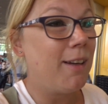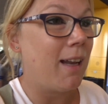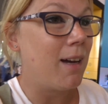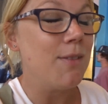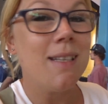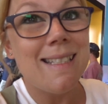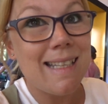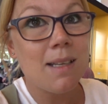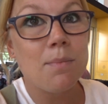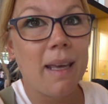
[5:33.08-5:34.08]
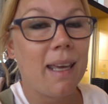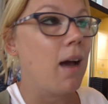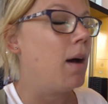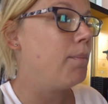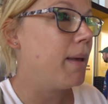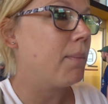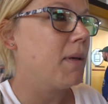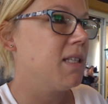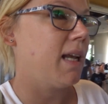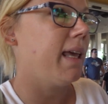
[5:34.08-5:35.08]
loved, didn't pick it up, big
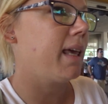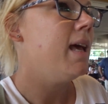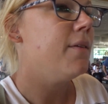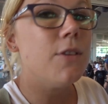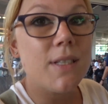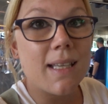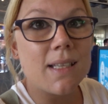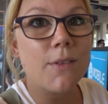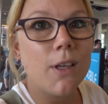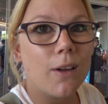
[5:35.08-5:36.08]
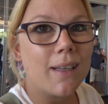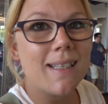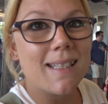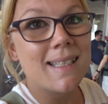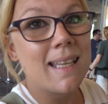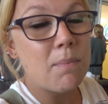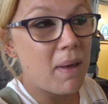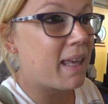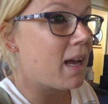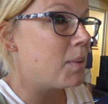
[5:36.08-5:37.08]
mistake. If you see something you like in Disney,
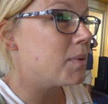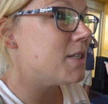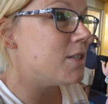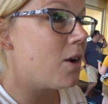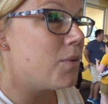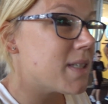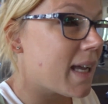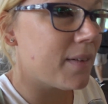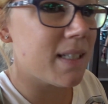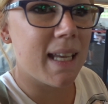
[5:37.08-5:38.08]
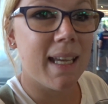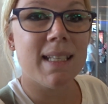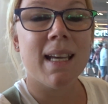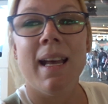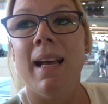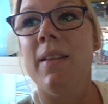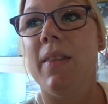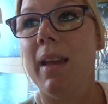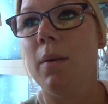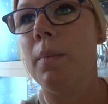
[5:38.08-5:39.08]
pick it up because you're not always guaranteed
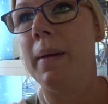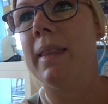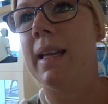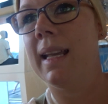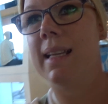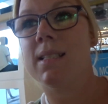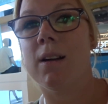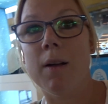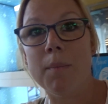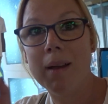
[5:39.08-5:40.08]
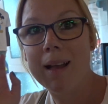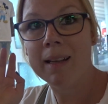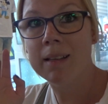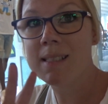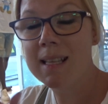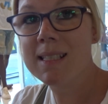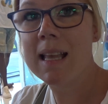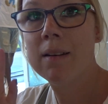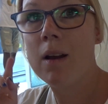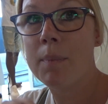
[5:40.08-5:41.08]
that it will be there next time. And Except since
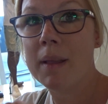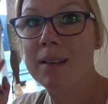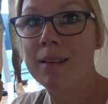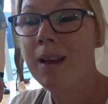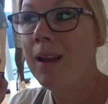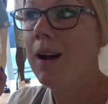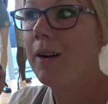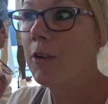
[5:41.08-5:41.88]
then I've been, I've